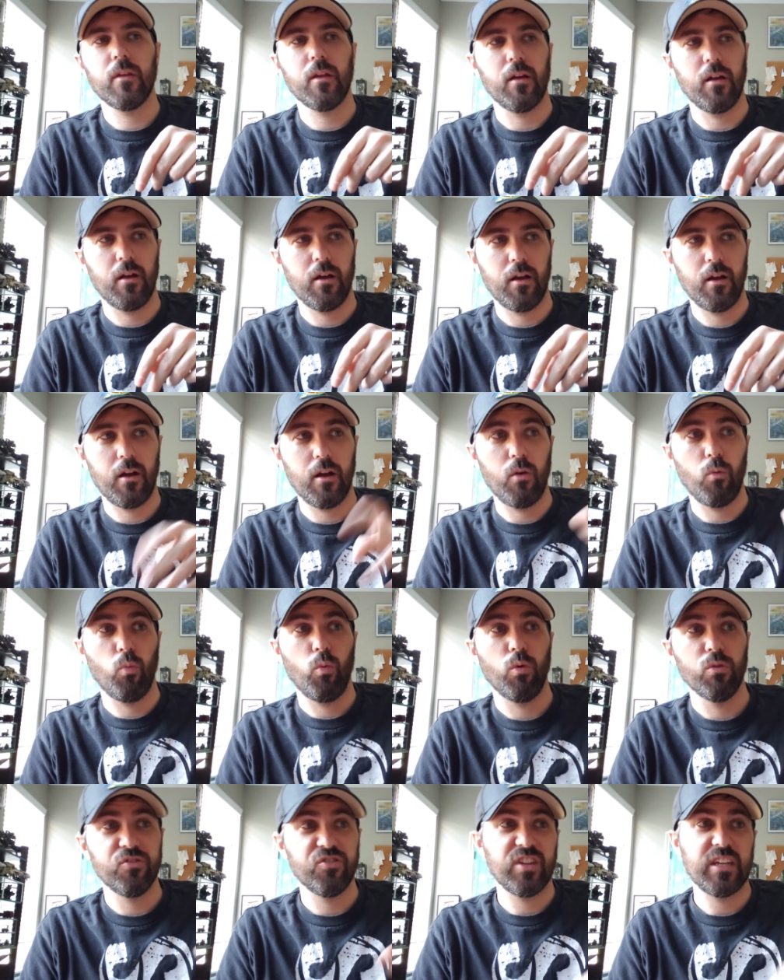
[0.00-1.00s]

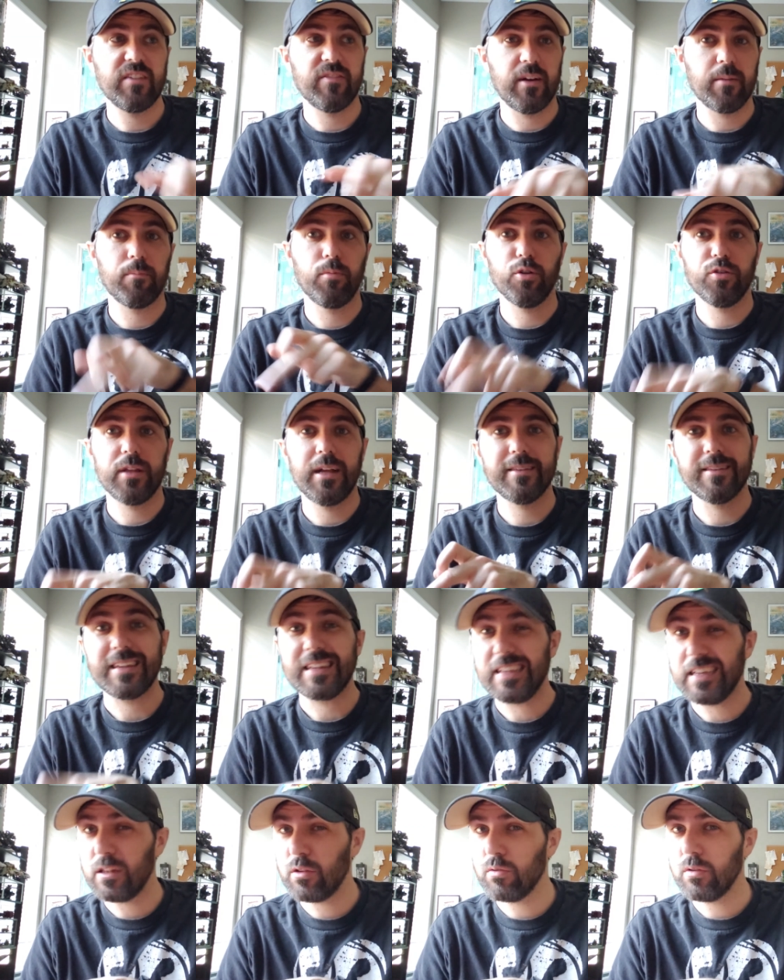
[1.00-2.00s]
We'll see if I put that
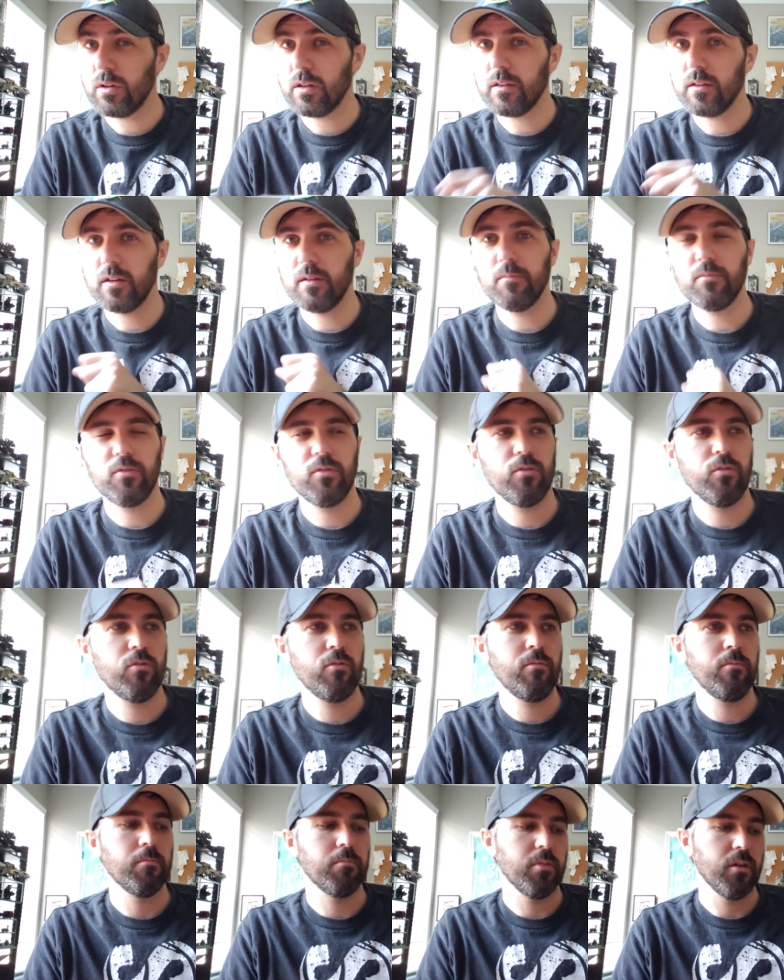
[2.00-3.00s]
together anytime
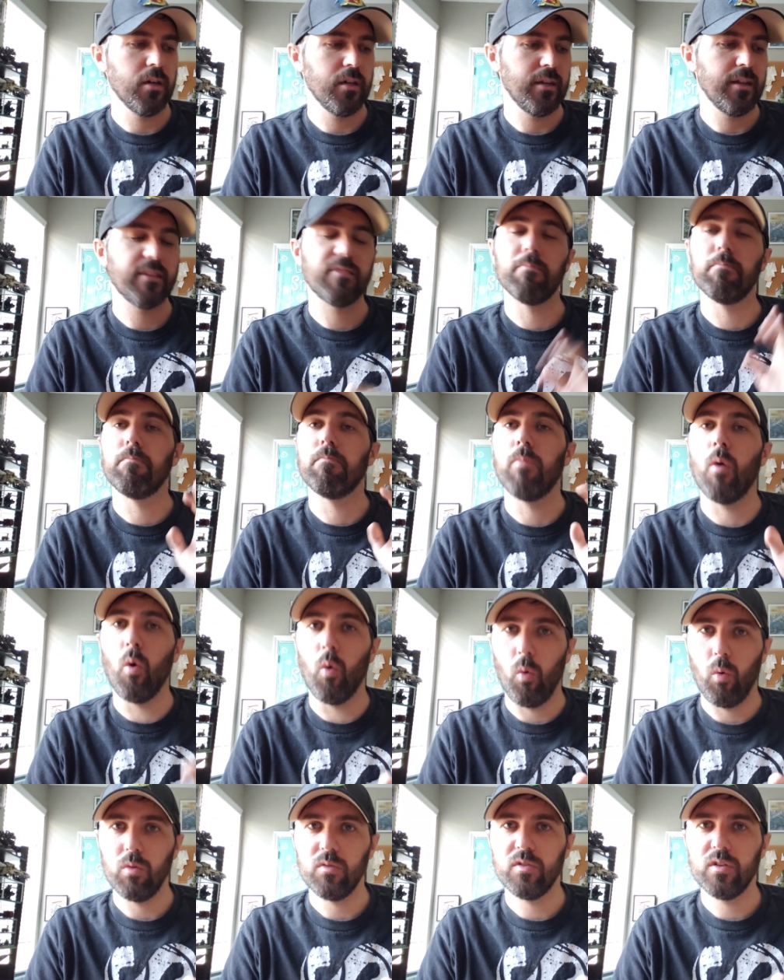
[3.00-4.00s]
soon, but it's
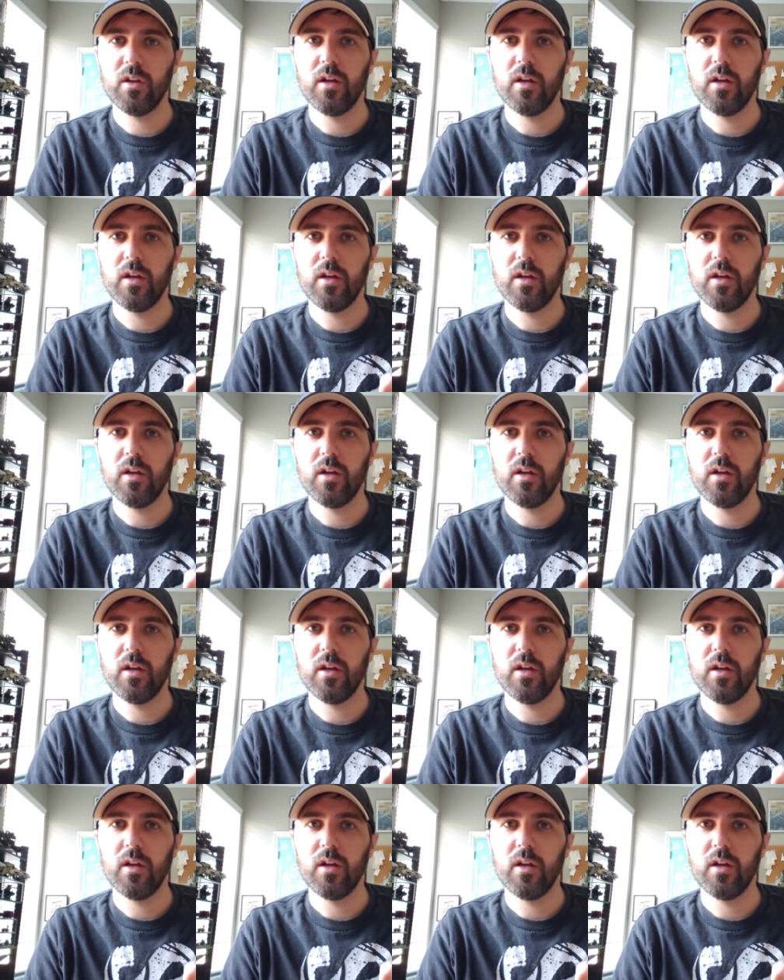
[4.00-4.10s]
bold.